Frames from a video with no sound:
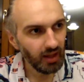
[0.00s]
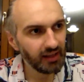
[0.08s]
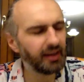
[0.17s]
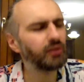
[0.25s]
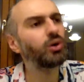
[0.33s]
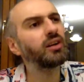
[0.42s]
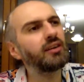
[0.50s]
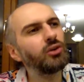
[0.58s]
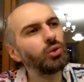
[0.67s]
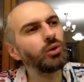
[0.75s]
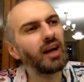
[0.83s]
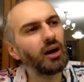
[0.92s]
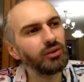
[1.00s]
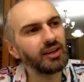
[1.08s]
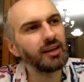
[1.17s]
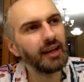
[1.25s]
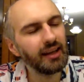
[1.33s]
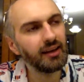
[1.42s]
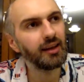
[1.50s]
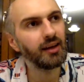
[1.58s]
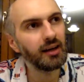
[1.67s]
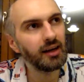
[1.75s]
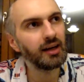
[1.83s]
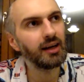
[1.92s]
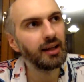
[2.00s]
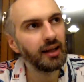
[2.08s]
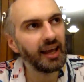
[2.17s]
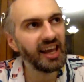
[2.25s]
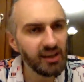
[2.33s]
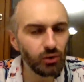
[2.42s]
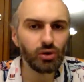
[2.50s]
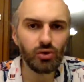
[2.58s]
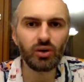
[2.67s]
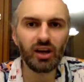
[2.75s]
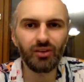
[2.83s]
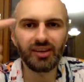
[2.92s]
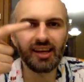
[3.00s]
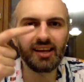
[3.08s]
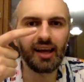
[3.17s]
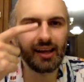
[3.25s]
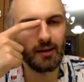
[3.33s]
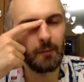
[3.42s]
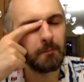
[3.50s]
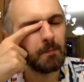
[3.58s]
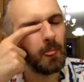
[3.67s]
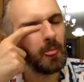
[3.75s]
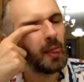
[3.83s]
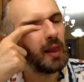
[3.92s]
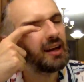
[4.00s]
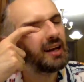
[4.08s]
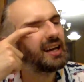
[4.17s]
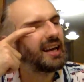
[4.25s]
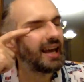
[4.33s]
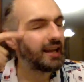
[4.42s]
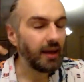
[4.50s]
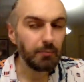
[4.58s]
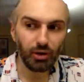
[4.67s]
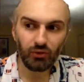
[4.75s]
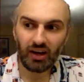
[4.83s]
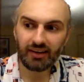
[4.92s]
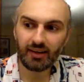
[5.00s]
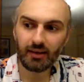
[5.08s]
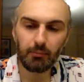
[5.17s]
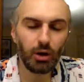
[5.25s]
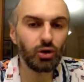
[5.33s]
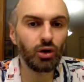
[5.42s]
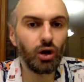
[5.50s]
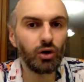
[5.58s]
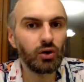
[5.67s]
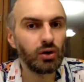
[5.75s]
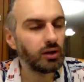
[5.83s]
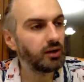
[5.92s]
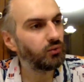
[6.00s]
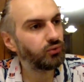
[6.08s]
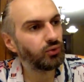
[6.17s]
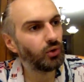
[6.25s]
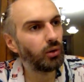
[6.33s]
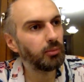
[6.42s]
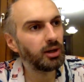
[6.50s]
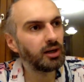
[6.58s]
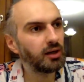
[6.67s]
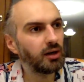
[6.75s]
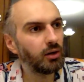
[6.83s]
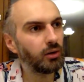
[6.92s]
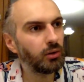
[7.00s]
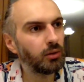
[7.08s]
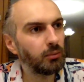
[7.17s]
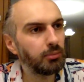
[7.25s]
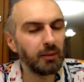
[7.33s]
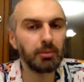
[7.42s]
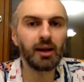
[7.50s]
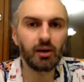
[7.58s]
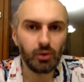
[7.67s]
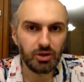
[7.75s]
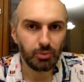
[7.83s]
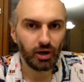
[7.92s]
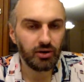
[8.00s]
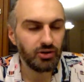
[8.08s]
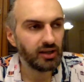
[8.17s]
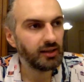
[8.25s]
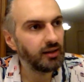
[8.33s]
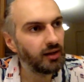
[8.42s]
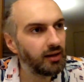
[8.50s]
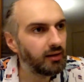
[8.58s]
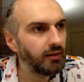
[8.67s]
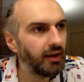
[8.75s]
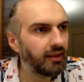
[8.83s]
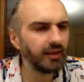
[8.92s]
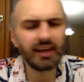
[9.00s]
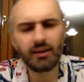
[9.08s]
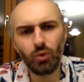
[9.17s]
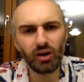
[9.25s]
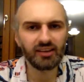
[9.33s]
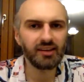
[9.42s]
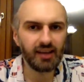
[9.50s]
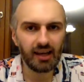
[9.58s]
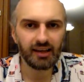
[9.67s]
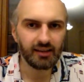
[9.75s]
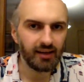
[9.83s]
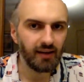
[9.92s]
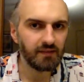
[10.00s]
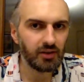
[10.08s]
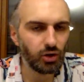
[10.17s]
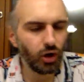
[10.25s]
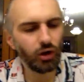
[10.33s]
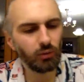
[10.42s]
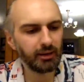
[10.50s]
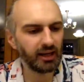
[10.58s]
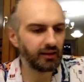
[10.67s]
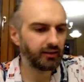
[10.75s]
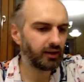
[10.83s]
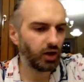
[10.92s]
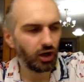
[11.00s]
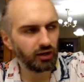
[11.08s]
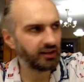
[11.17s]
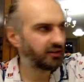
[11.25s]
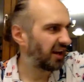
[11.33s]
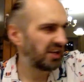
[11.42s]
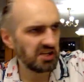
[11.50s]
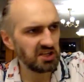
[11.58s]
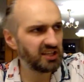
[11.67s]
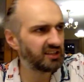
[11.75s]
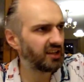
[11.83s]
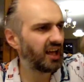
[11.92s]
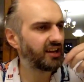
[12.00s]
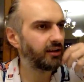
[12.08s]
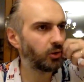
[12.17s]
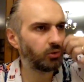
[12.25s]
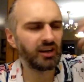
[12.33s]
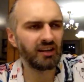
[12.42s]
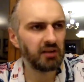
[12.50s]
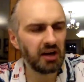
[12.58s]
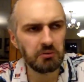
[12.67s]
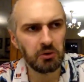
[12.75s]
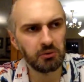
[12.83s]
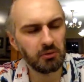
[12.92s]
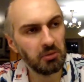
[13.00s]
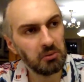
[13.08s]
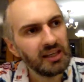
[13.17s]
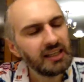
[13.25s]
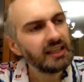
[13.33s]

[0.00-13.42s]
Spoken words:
And that was in 2008 or 2009. and I provided a monologue from the Blair Witch Project. It wasn't selected after all because the colleagues, I think, didn't like it or whatever. I don't remember.